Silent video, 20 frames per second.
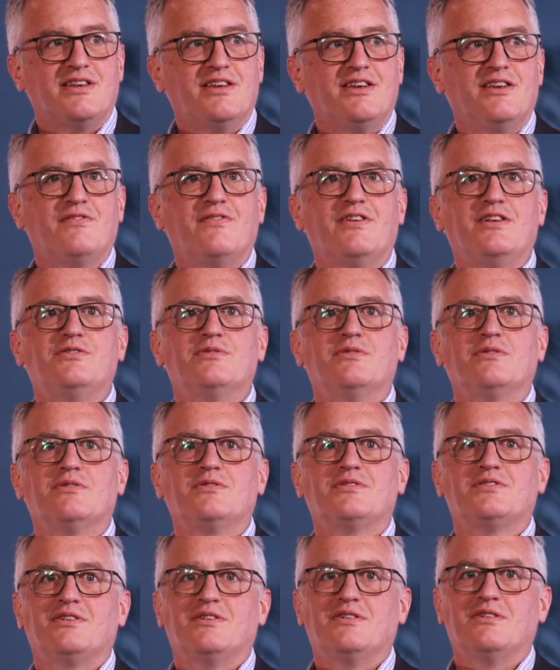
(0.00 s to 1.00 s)

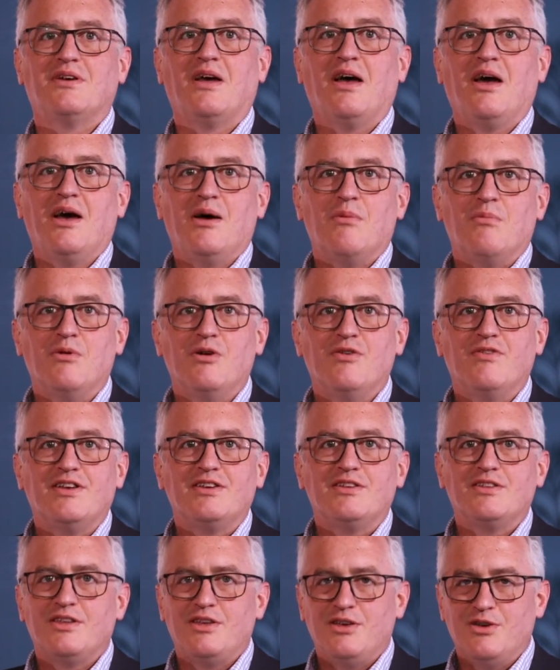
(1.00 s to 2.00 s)
individuals to move
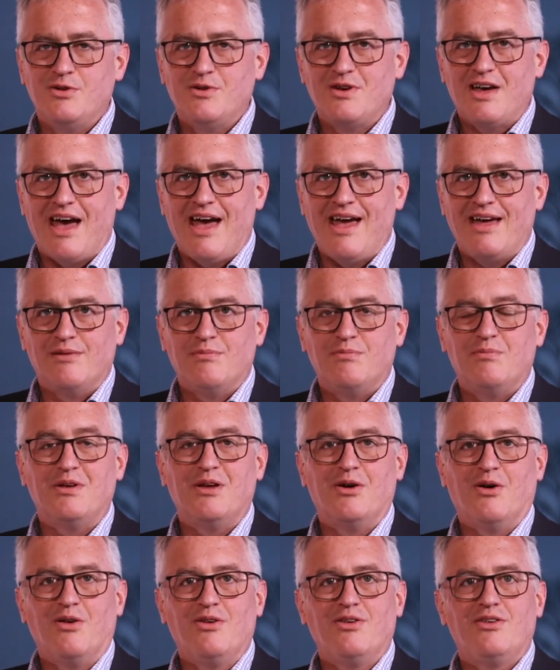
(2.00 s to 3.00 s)
into the UK and
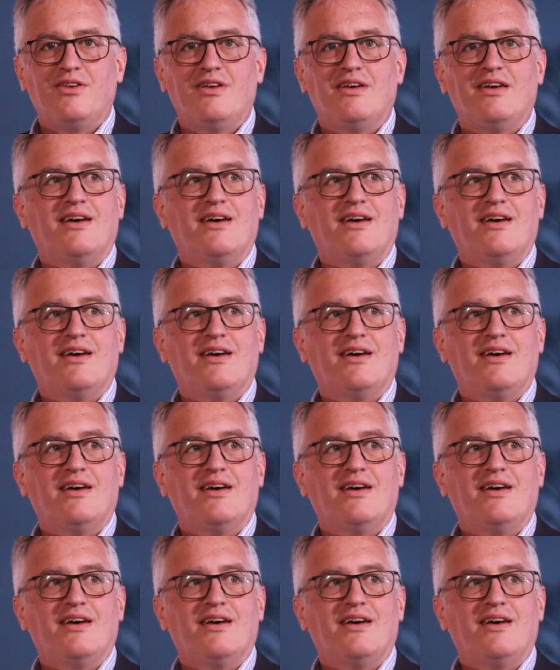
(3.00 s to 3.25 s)
beyond,